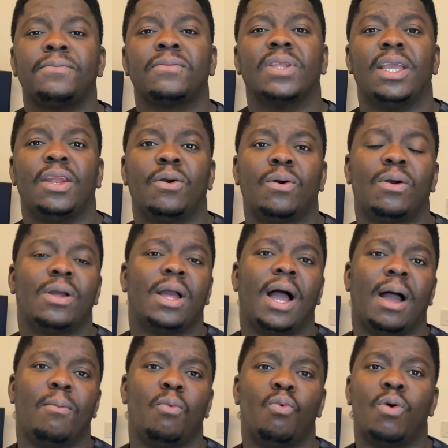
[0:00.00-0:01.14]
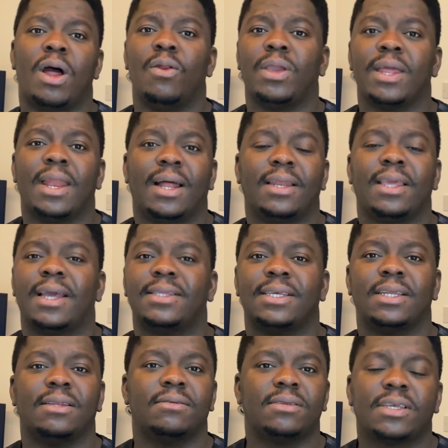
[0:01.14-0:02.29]
who are looking at
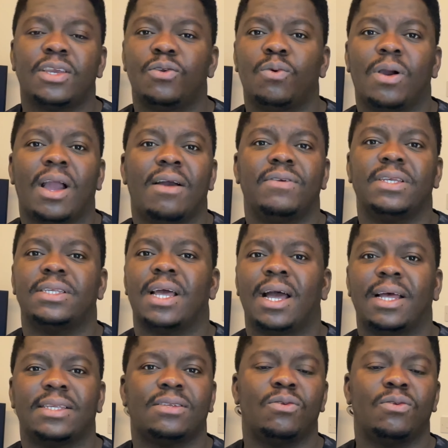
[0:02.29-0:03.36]
getting skilled worker visas,